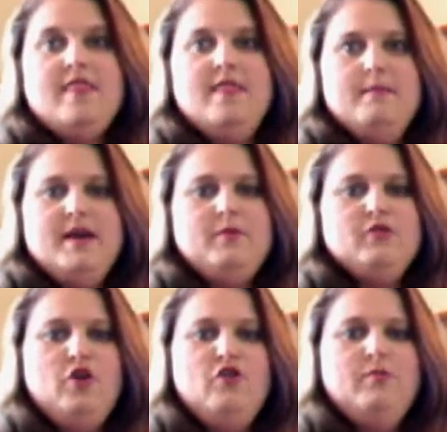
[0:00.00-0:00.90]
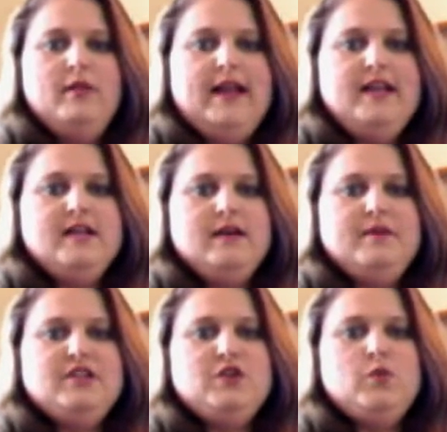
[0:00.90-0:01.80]
The Maple Grove Planning
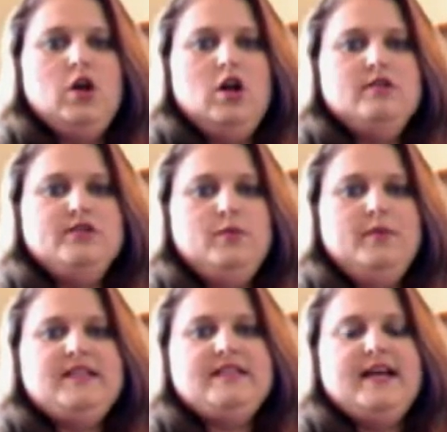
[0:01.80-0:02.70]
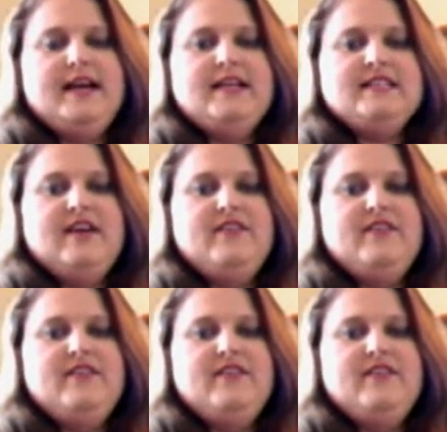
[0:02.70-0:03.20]
Commission will also meet tonight at